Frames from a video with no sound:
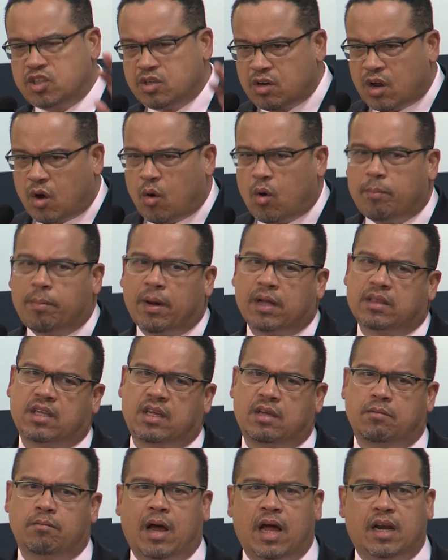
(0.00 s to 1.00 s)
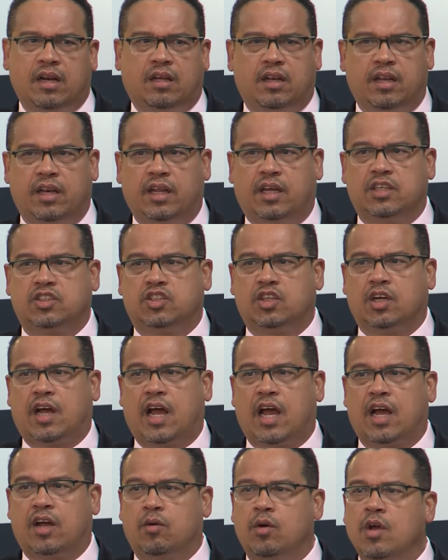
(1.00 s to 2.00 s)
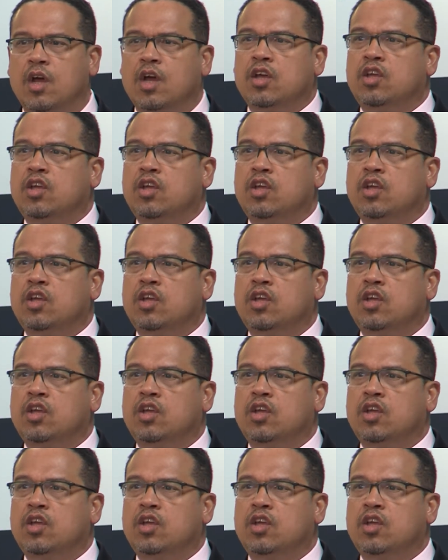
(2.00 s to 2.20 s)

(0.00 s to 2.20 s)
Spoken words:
You know about the Iman Clinic in Chicago.